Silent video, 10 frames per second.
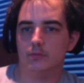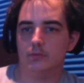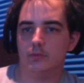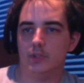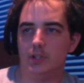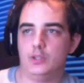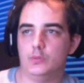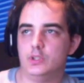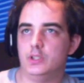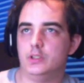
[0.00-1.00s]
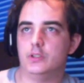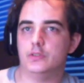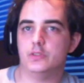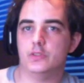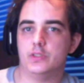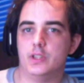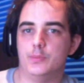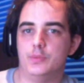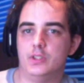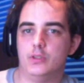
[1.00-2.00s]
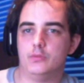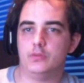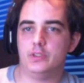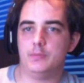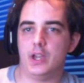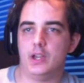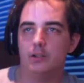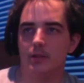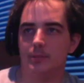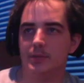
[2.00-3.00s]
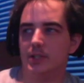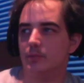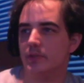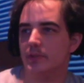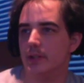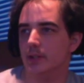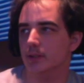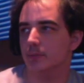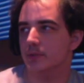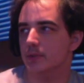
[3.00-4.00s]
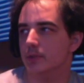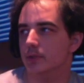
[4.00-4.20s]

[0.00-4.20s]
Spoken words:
anyone in here just yet, but it don't really matter. I mean, I'm just setting up still.